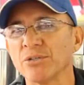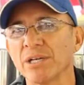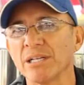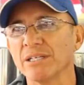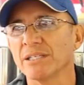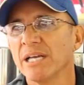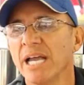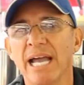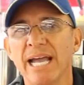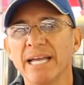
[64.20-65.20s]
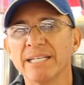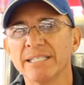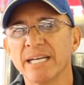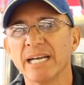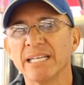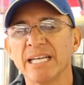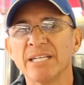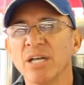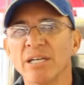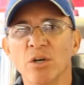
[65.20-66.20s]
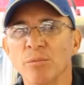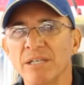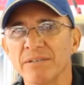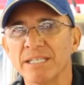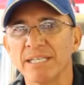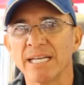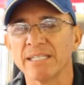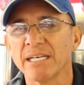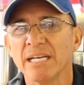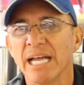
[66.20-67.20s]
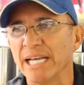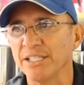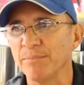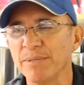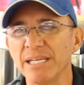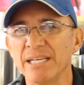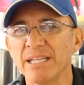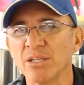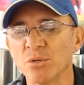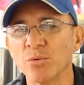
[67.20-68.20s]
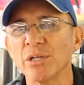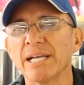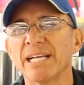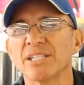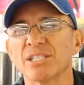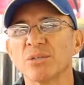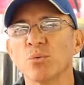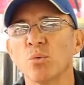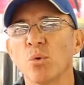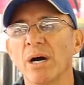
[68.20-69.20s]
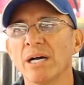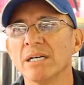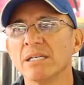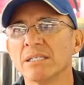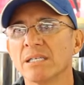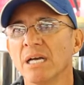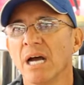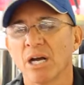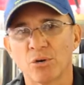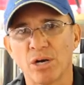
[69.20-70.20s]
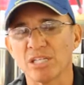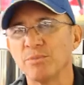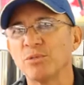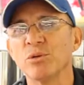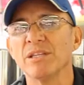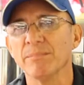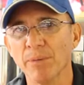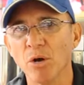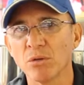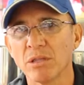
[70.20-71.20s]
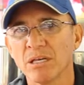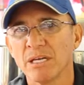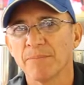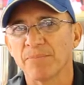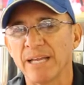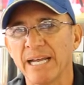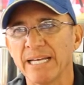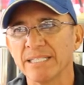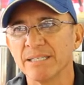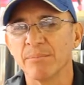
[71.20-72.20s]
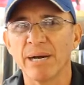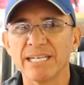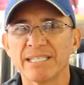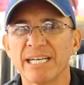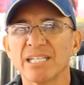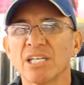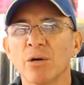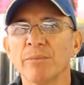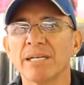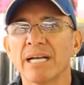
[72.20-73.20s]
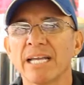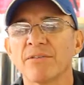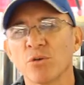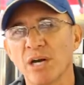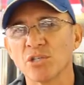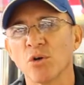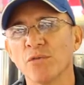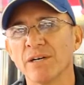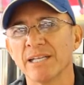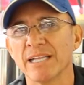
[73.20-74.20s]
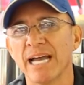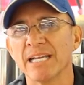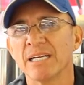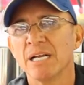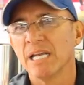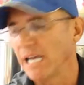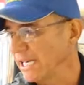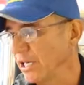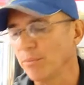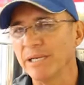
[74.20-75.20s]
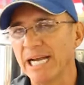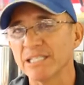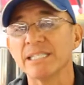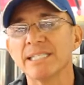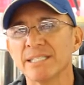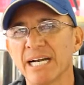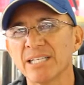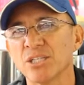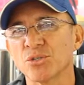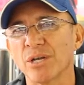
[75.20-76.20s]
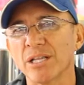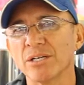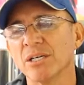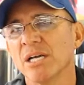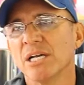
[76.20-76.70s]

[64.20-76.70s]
in trailers and don't believe in a tent. And to me, the real answer was a cross between the both. And Mike Schantz helped me kind of cross over to that and helped me actually design the trailer